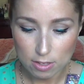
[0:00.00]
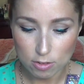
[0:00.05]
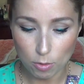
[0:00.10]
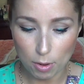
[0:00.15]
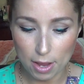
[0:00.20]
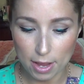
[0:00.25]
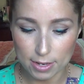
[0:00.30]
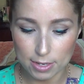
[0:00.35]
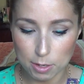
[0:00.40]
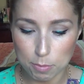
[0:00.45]
So
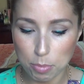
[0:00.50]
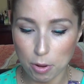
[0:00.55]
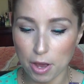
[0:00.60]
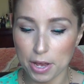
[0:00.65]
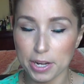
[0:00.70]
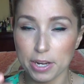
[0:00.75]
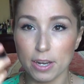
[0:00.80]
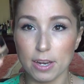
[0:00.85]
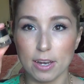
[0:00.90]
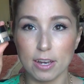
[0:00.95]
I had
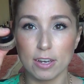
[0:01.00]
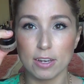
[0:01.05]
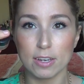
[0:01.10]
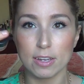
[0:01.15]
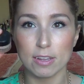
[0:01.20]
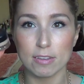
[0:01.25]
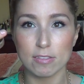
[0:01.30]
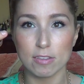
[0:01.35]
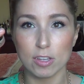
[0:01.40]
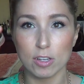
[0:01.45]
depotted it into
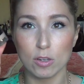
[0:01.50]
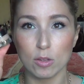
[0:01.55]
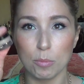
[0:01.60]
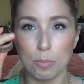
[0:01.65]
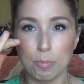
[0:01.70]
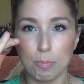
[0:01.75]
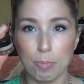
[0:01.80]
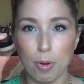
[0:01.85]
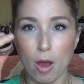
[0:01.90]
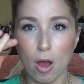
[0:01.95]
this
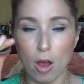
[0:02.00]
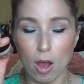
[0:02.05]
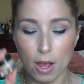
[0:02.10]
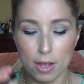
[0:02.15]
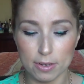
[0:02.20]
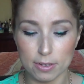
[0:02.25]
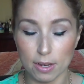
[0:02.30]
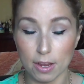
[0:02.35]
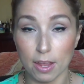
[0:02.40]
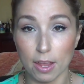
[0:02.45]
little
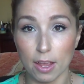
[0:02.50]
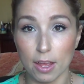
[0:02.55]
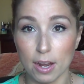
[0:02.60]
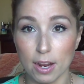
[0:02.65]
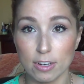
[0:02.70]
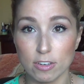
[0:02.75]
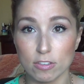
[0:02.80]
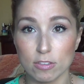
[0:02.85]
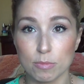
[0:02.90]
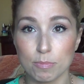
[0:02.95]
pot and
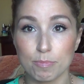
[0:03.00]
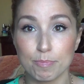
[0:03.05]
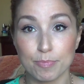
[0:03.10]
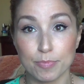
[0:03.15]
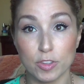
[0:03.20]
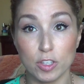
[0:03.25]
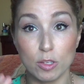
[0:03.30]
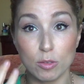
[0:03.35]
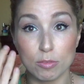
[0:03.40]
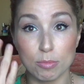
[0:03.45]
I just
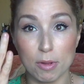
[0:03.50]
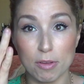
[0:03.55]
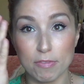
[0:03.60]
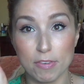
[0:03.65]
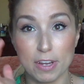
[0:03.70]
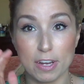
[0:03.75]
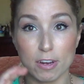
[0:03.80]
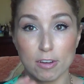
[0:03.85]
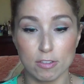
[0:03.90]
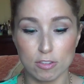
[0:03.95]
used my
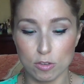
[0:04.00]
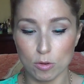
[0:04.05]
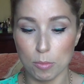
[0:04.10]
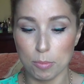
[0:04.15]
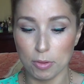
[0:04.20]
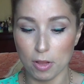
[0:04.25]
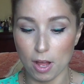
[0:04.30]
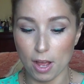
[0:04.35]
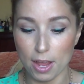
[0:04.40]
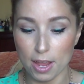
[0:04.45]
fingers to
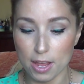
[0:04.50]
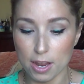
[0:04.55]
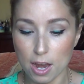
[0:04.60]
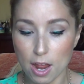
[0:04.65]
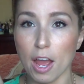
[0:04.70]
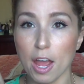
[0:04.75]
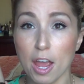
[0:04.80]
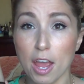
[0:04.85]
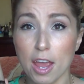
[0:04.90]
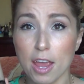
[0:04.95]
apply it.
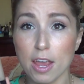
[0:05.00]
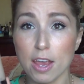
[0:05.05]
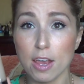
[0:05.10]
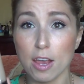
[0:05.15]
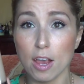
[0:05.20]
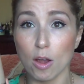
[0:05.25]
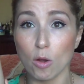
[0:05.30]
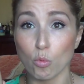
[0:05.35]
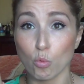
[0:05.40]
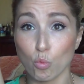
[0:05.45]

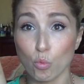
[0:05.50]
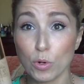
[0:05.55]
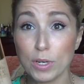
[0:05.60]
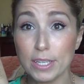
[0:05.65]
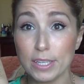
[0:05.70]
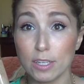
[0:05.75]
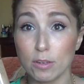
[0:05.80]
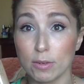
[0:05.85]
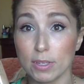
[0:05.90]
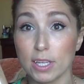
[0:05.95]
I
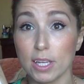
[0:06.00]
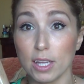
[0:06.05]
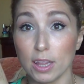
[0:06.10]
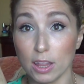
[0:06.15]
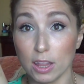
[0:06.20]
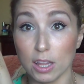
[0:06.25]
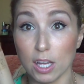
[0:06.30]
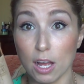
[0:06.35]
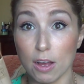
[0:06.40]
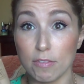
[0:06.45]
really, really
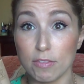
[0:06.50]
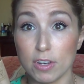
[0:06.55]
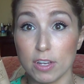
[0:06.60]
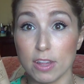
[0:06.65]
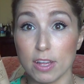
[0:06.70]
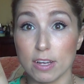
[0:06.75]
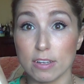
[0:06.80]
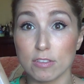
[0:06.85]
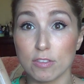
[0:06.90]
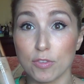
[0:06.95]
loved
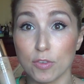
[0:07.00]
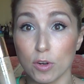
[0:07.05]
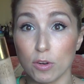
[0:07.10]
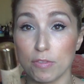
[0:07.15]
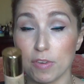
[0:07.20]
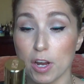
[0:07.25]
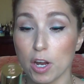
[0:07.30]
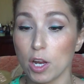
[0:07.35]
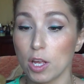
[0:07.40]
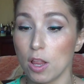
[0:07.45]
this for a
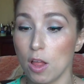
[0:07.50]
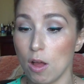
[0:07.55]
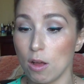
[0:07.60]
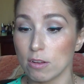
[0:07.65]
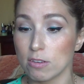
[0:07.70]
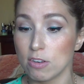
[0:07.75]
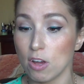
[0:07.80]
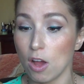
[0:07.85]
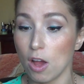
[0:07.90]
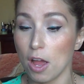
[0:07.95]
very
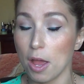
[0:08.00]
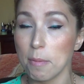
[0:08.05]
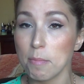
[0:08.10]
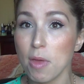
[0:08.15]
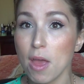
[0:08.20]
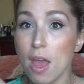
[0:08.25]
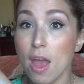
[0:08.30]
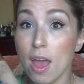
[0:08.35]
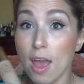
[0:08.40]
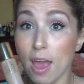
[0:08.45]
long
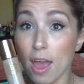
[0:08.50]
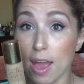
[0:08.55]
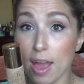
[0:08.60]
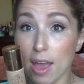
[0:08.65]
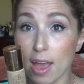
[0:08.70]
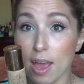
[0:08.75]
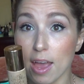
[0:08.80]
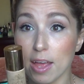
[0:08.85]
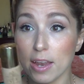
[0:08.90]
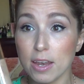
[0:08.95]
time,
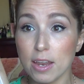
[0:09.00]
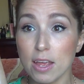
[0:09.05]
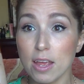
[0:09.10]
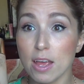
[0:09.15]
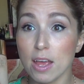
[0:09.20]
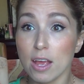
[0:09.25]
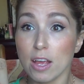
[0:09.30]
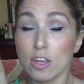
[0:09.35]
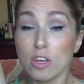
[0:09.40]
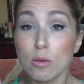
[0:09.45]
and
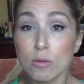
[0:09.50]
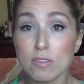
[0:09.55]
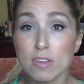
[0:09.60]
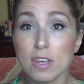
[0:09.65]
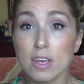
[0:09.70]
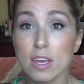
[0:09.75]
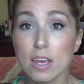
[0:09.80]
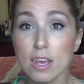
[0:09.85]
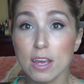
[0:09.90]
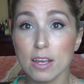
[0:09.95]

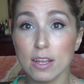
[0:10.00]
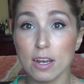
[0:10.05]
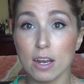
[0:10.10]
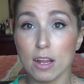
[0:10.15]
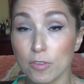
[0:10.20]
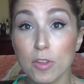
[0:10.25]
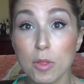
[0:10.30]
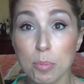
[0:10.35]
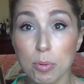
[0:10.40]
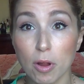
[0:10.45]
using it
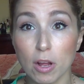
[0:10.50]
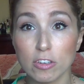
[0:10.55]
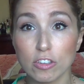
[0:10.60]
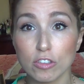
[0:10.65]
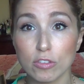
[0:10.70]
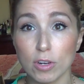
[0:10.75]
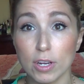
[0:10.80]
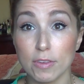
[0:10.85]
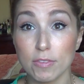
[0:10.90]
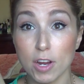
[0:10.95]
for the
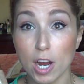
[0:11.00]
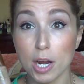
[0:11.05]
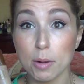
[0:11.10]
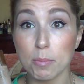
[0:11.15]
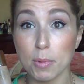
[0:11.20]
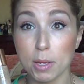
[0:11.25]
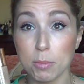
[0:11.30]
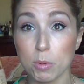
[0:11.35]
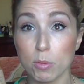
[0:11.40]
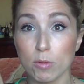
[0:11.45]
Project Graveyard
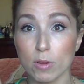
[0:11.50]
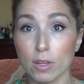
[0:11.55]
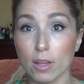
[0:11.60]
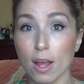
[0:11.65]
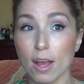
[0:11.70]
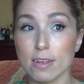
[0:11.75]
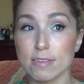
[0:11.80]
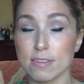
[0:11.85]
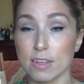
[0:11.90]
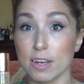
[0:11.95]
made me
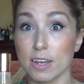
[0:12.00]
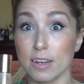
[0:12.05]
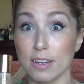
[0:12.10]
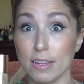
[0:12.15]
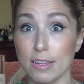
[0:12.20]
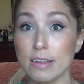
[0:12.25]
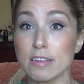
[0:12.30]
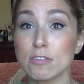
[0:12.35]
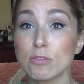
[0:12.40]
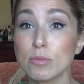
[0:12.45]
realize that it
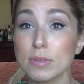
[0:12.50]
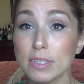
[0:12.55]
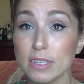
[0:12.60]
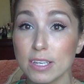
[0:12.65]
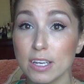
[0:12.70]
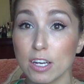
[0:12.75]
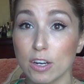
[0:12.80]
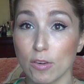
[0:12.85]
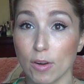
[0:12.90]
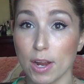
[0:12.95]
is
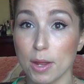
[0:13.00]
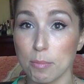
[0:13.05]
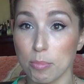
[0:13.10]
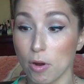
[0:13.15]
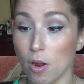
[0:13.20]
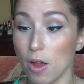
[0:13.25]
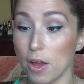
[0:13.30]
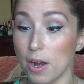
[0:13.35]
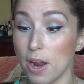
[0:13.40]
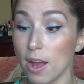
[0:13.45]
really a great
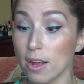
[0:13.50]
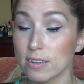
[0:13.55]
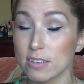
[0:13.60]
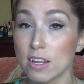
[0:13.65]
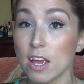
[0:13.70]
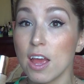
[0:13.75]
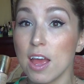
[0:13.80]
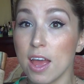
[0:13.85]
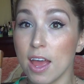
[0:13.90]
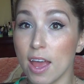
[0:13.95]

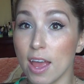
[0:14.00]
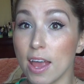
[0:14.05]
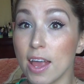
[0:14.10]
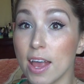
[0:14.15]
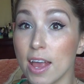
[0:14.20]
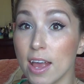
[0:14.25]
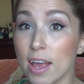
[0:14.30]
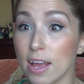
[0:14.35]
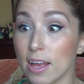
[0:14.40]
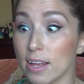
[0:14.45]
product,
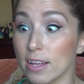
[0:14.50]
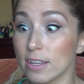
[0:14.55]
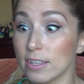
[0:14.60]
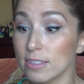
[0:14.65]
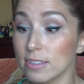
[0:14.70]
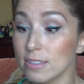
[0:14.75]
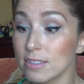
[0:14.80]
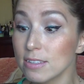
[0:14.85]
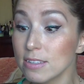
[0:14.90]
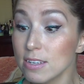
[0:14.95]

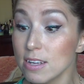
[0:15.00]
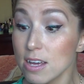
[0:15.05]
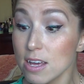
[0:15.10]
and